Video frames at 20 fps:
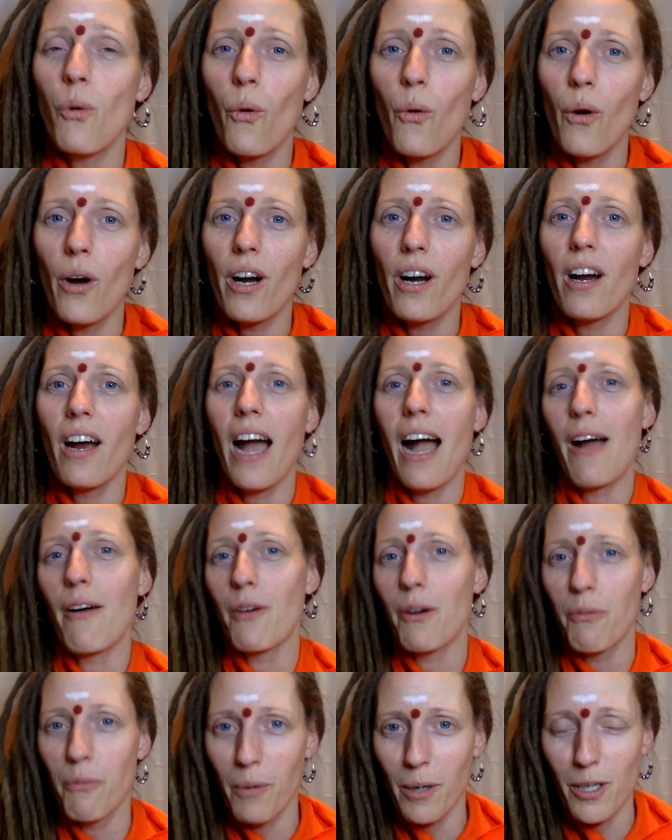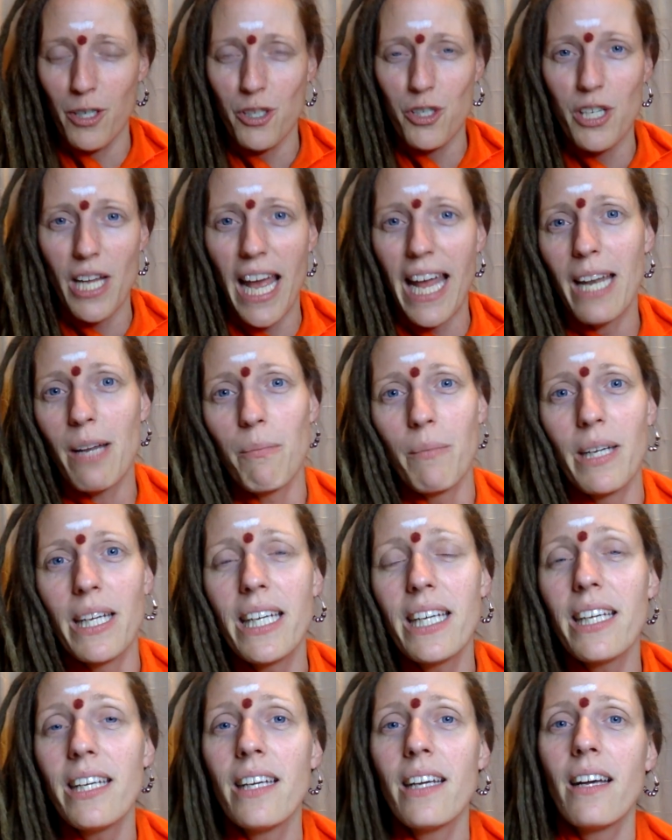or our worst
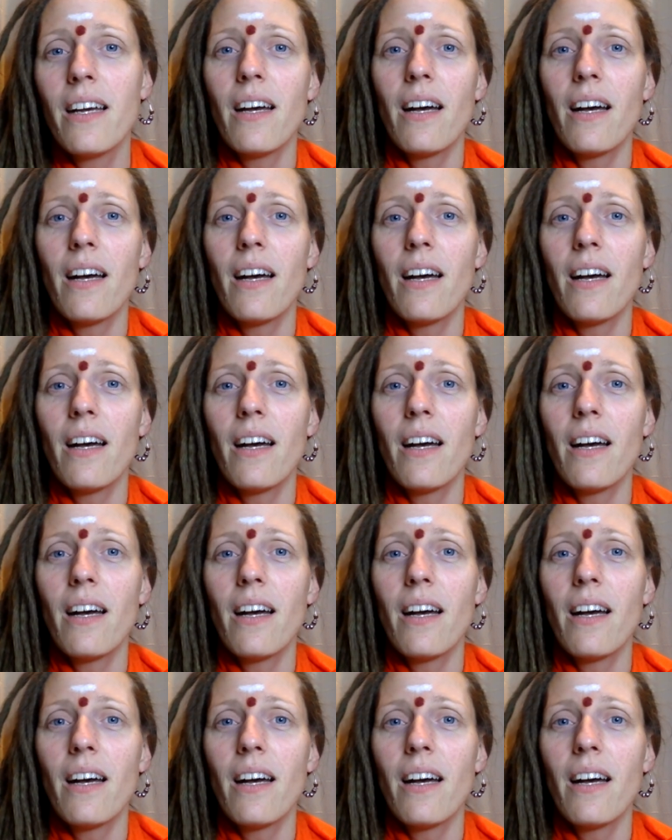enemy,